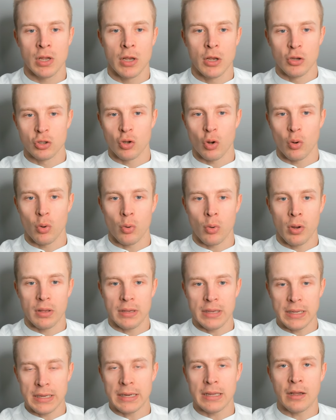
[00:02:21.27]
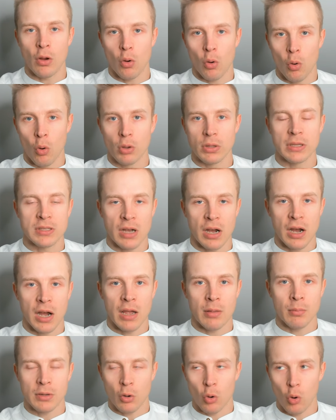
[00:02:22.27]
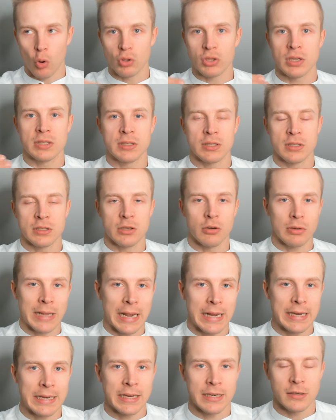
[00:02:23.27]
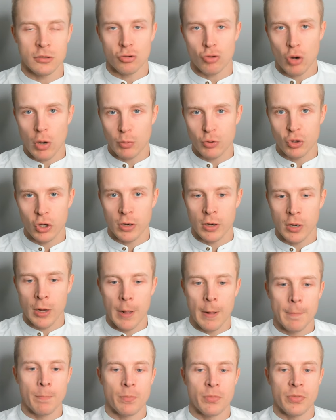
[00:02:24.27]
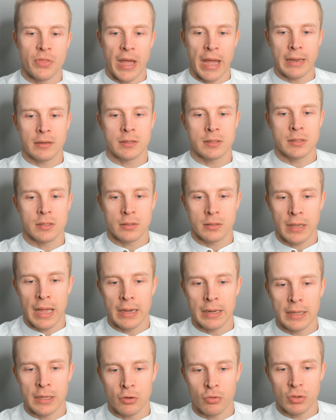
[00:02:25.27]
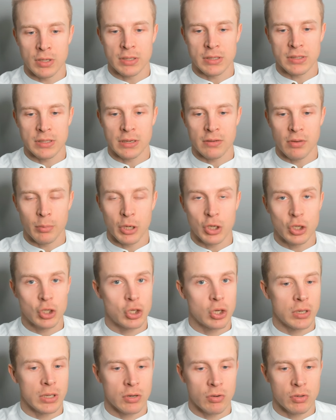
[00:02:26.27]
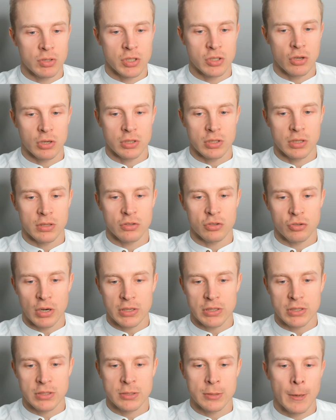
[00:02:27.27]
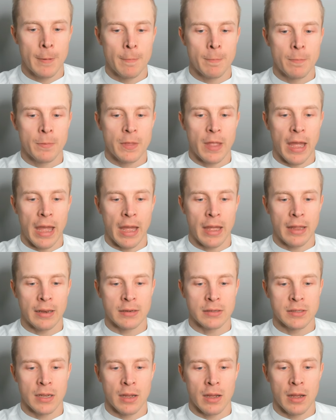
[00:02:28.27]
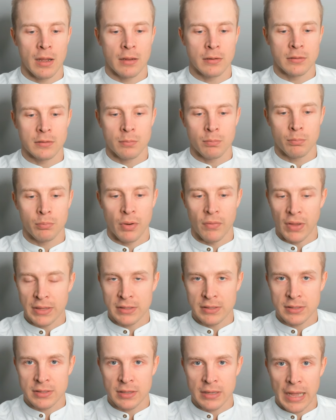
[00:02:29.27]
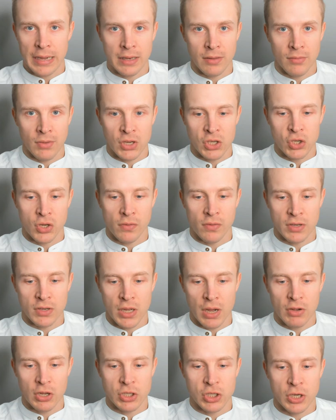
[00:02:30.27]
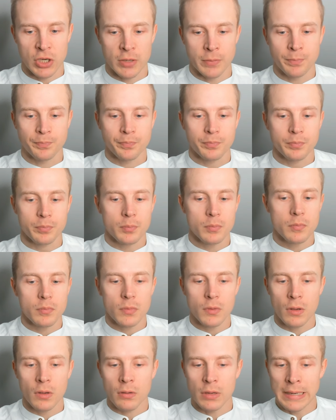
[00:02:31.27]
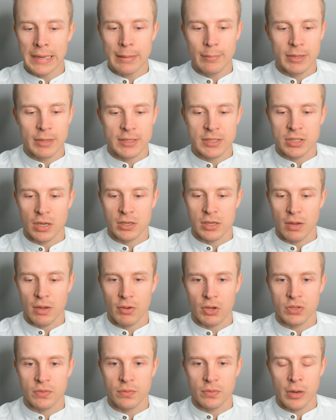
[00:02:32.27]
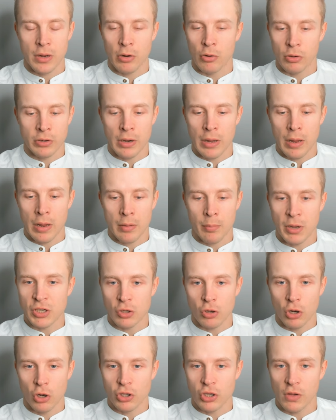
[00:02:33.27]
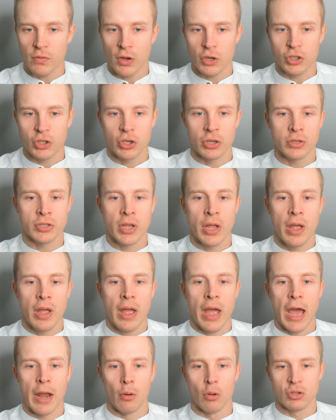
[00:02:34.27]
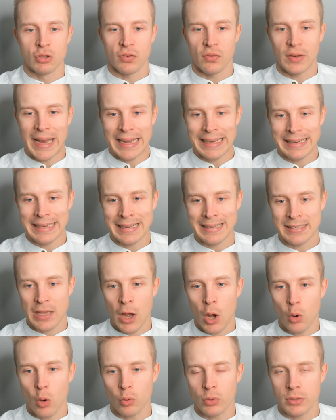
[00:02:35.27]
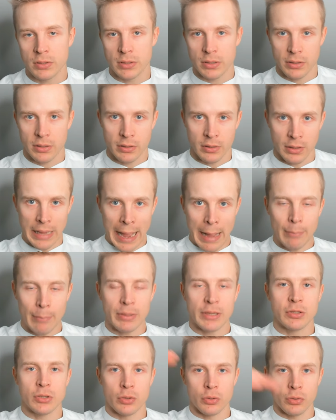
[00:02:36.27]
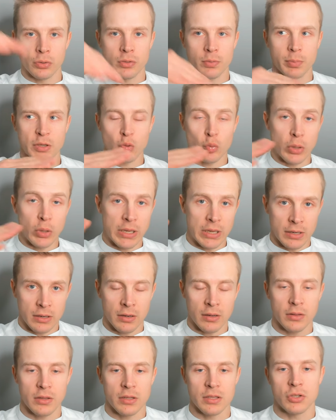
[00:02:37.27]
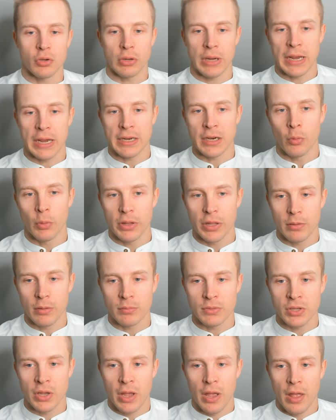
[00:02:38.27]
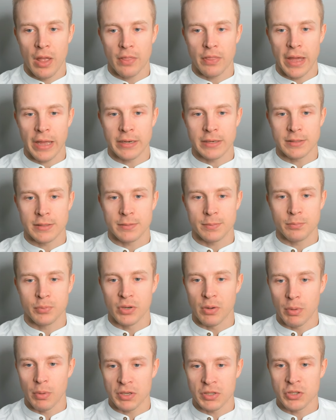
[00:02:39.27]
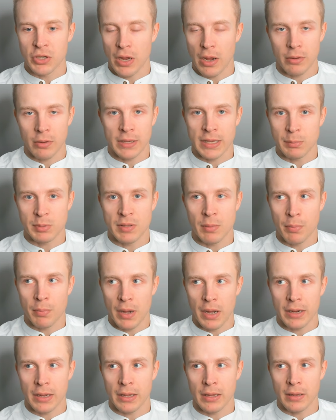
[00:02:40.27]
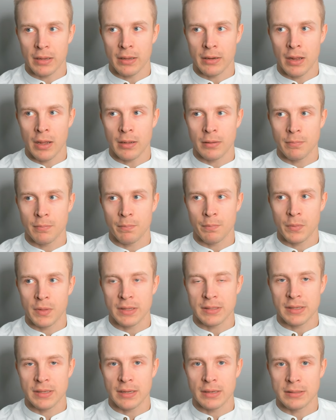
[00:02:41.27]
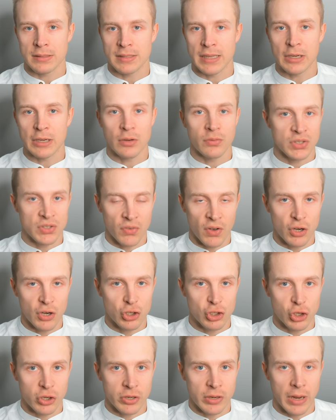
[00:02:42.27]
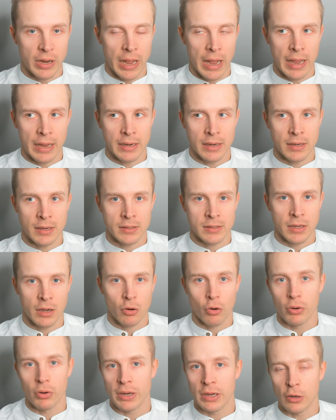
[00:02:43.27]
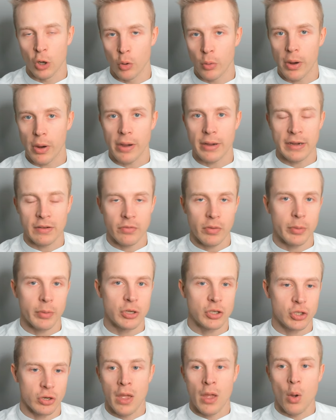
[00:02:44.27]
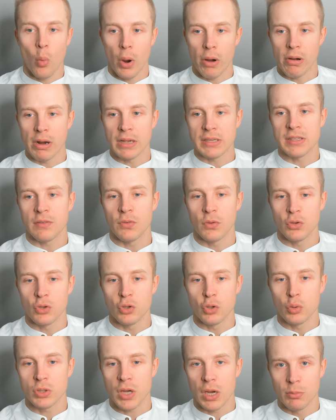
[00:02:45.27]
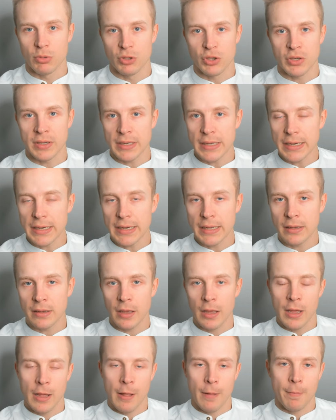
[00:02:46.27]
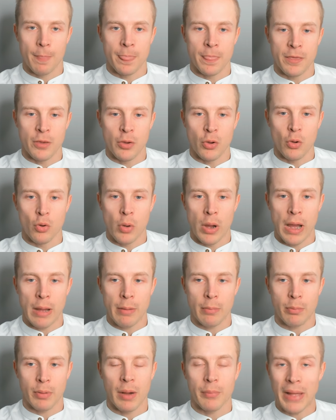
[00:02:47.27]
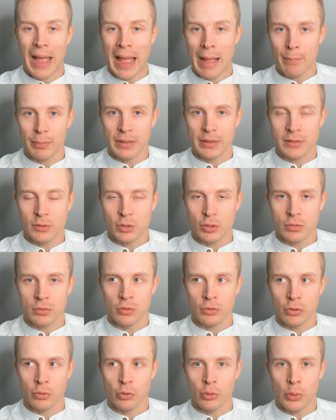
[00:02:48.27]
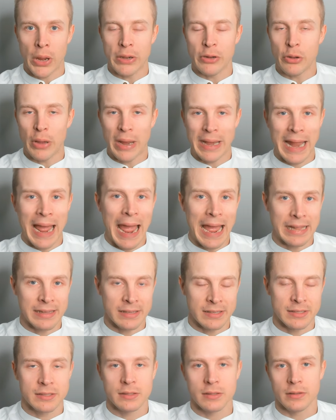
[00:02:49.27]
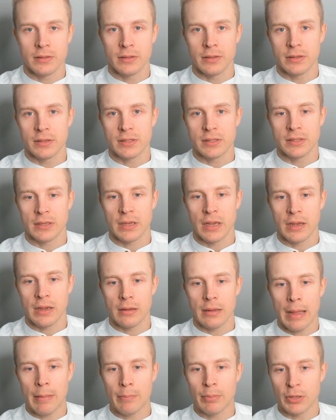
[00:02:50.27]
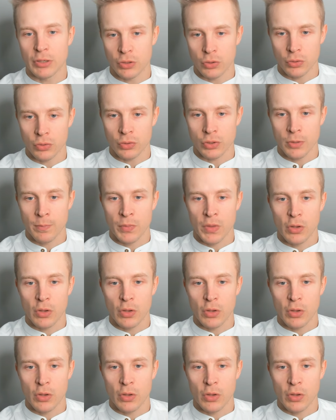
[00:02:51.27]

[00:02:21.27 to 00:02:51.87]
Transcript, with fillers: So eating all the time causes this circadian disruption that can increase inflammation, increases oxidative stress, and prevents the activation of autophagy, limits autophagy or mitochondrial functions, and also flattens out the amplitude between the circadian rhythms that pretty much keeps the body in a, let's say, state of dysfunction and chronic low-grade inflammation. Whereas if you do time-restricted eating, you kind of you enhance this amplitude.